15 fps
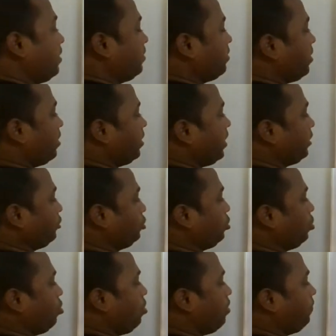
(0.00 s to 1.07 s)
The
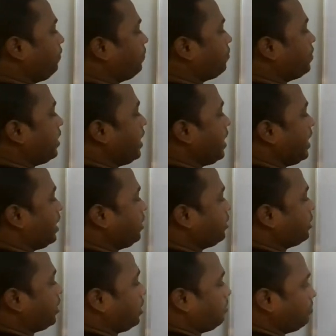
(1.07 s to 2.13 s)
ratio of their
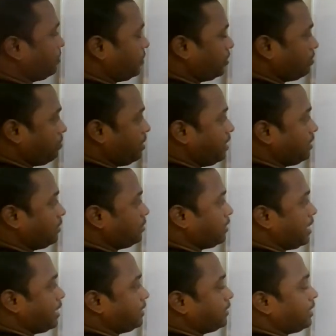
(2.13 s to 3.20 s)
terms means
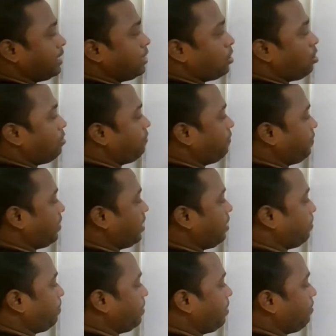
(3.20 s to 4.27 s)
Sn of
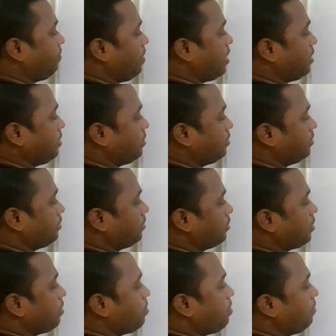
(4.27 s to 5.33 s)
AP1,
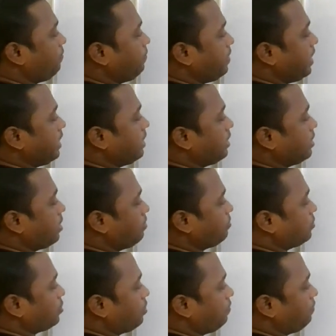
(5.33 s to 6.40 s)
sum of n
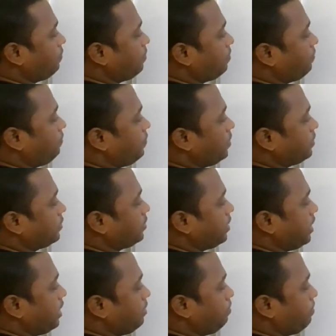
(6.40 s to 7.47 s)
terms of first
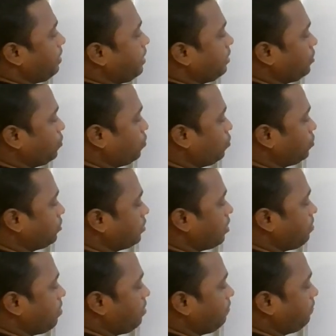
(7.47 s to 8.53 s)
AP to
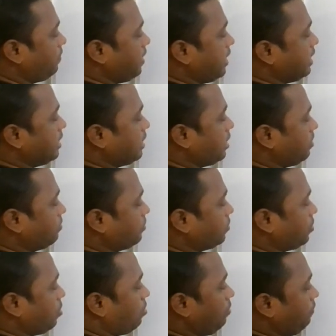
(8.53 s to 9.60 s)
sum of n
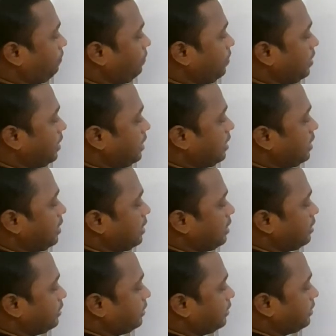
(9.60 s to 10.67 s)
terms of
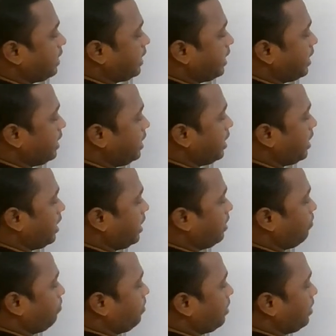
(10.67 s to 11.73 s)
second
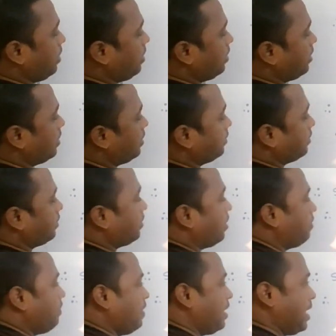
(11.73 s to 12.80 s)
AP is
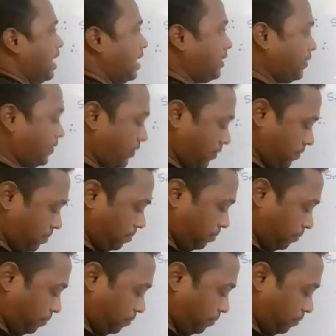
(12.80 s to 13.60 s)
given as